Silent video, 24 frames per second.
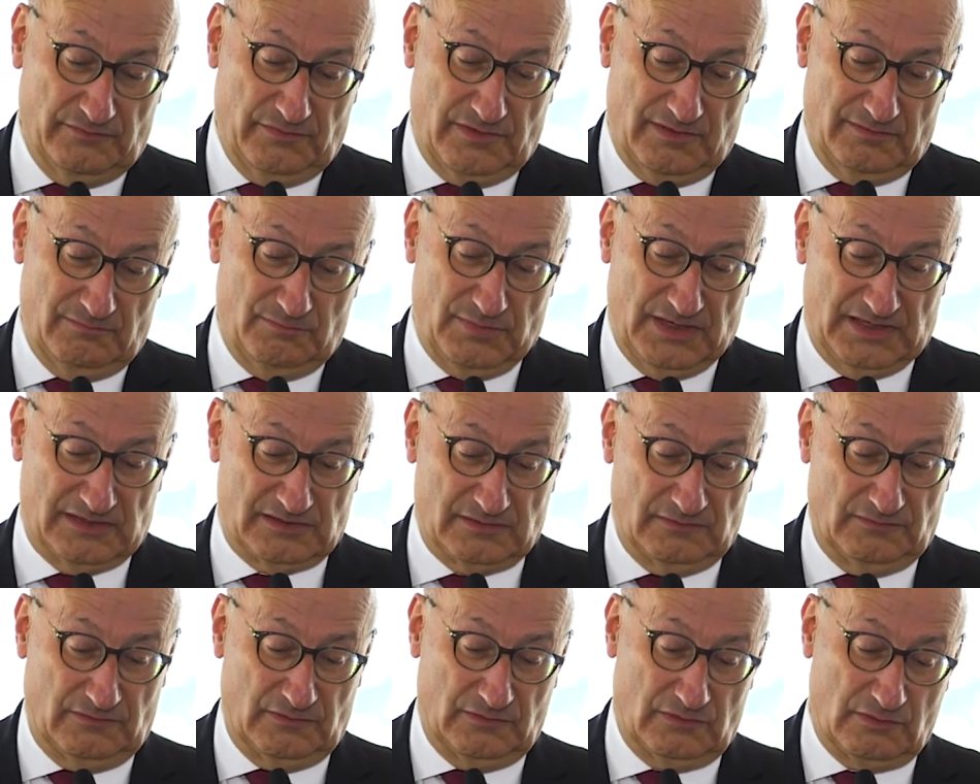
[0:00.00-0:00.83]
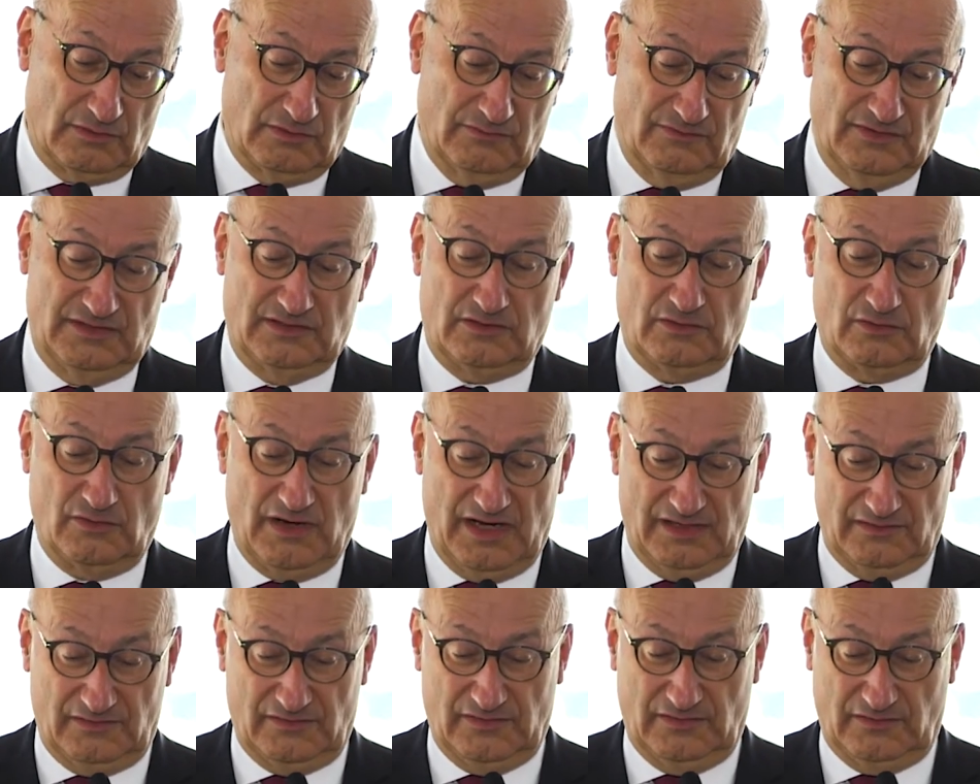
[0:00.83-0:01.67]
the impact of the COVID
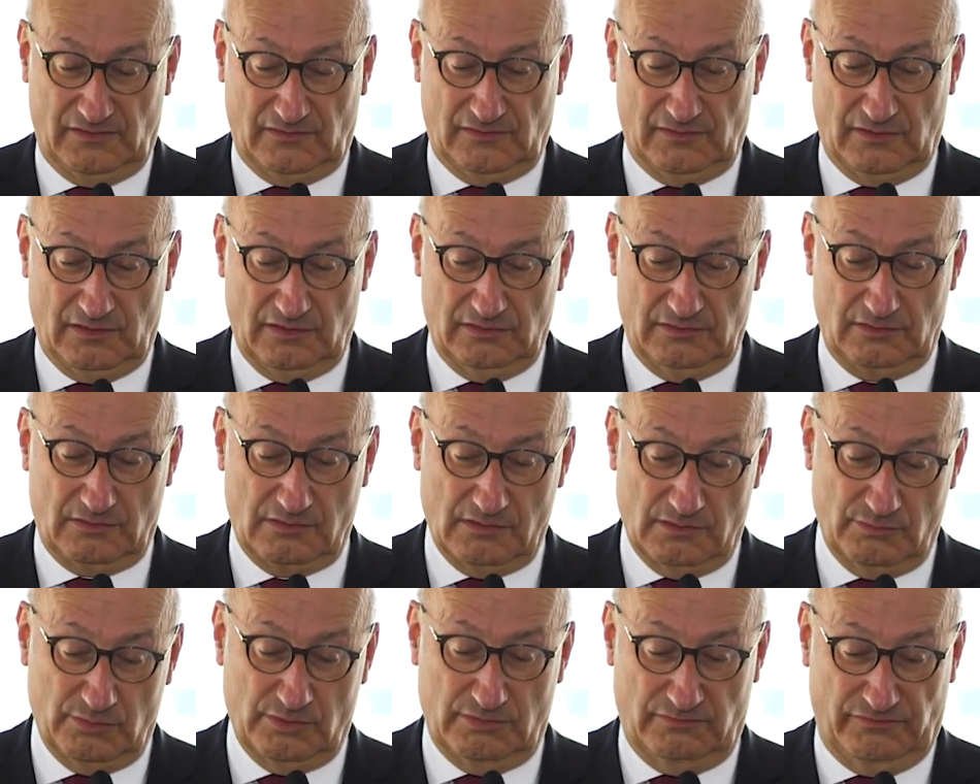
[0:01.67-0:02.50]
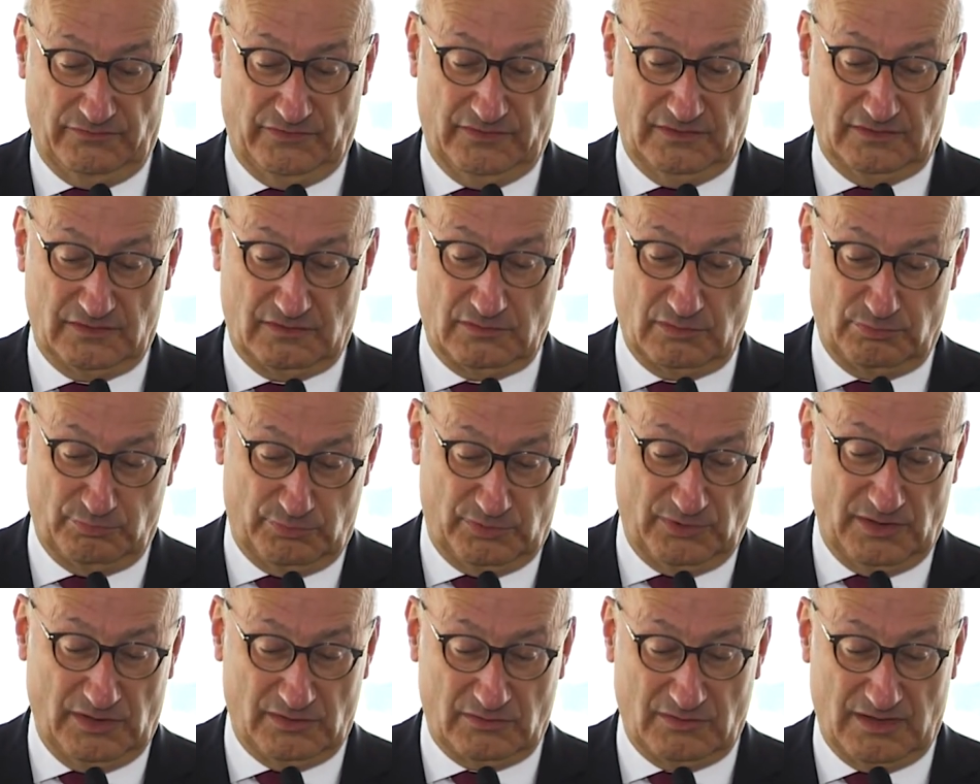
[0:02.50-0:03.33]
crisis on Global Fund
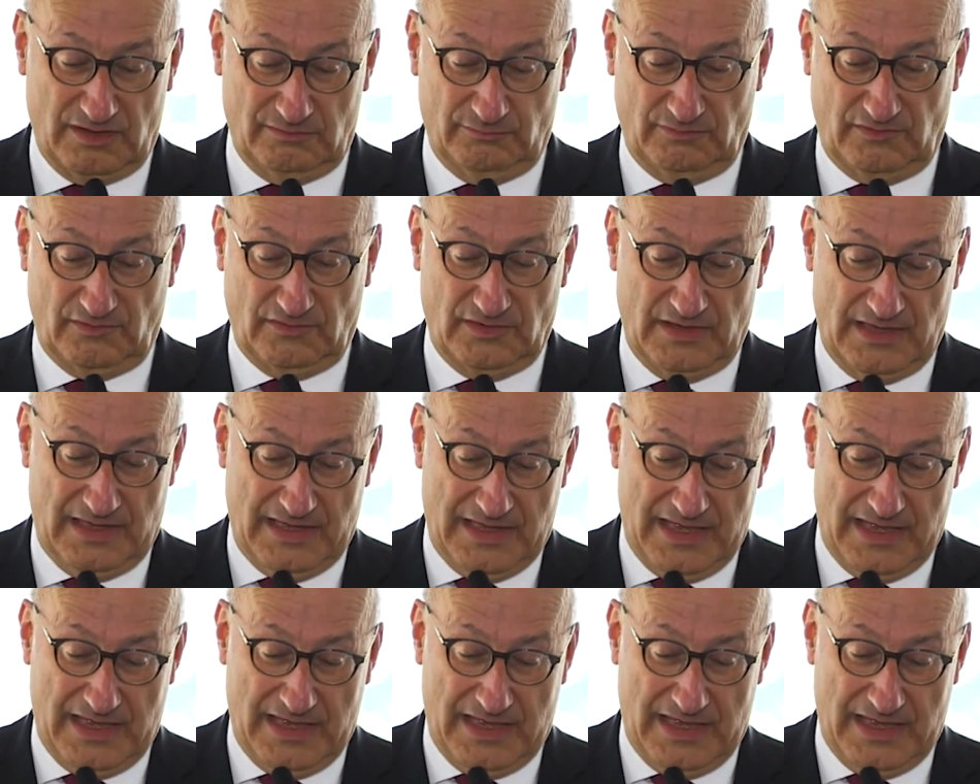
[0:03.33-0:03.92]
programs,